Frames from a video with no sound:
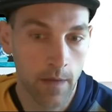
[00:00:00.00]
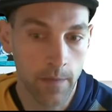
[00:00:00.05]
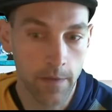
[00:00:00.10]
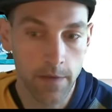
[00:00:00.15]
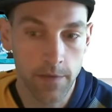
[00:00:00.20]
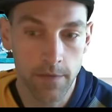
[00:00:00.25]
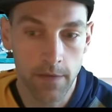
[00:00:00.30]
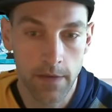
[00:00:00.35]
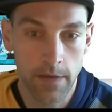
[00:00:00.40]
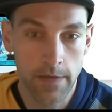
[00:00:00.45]
we
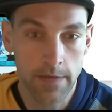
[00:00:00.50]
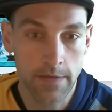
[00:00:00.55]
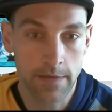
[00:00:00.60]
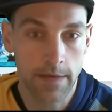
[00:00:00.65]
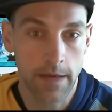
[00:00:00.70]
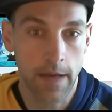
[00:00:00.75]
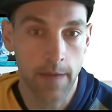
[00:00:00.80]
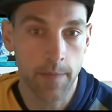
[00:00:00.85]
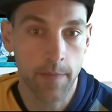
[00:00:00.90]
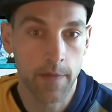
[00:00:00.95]
draw a
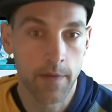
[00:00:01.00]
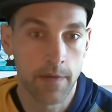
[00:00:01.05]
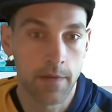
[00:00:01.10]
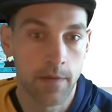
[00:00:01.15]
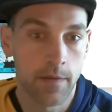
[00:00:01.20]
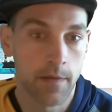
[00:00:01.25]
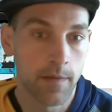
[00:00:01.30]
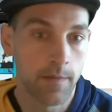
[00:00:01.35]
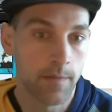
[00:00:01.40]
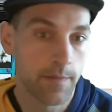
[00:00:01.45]
snap,
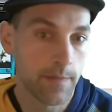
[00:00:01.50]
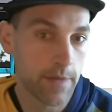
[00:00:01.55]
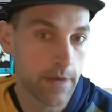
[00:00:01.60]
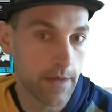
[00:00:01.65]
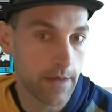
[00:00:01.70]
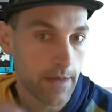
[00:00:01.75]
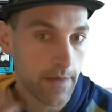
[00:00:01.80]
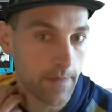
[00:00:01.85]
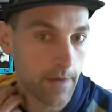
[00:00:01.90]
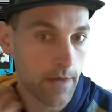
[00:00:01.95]

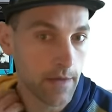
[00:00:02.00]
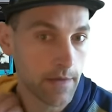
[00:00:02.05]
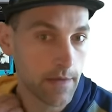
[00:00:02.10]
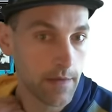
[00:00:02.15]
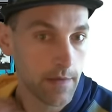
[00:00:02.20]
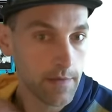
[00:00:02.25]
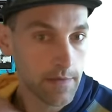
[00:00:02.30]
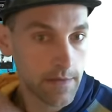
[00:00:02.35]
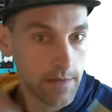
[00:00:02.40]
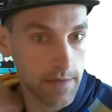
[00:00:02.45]
but I'm not going to
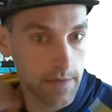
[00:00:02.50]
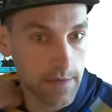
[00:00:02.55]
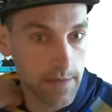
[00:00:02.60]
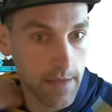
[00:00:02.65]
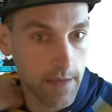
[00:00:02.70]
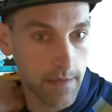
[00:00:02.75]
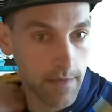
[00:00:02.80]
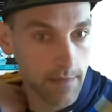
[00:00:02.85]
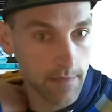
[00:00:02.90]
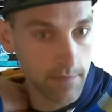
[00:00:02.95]
use it just yet.